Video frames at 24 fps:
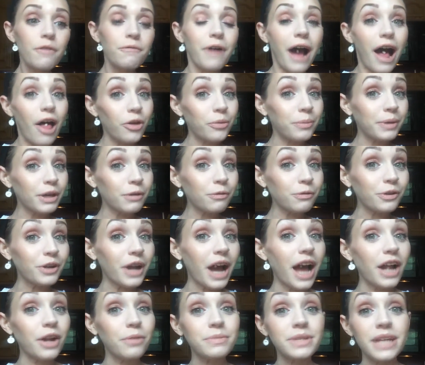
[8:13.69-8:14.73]
Follow me if you're
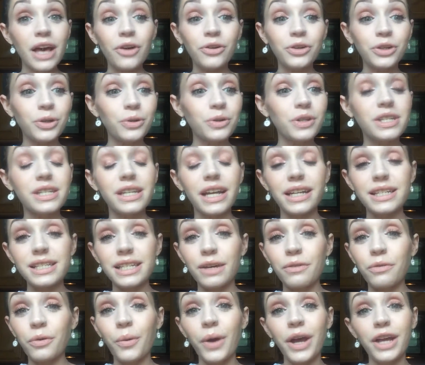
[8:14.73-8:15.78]
not. I'm telling you, this next
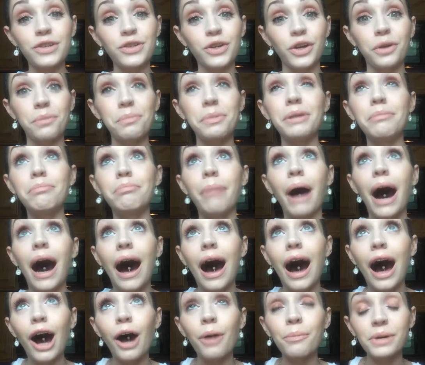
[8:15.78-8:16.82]
giveaway is going to be
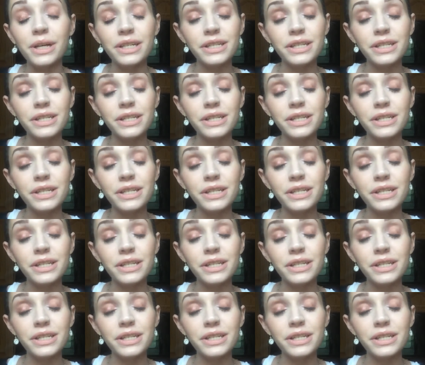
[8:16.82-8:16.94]
bomb,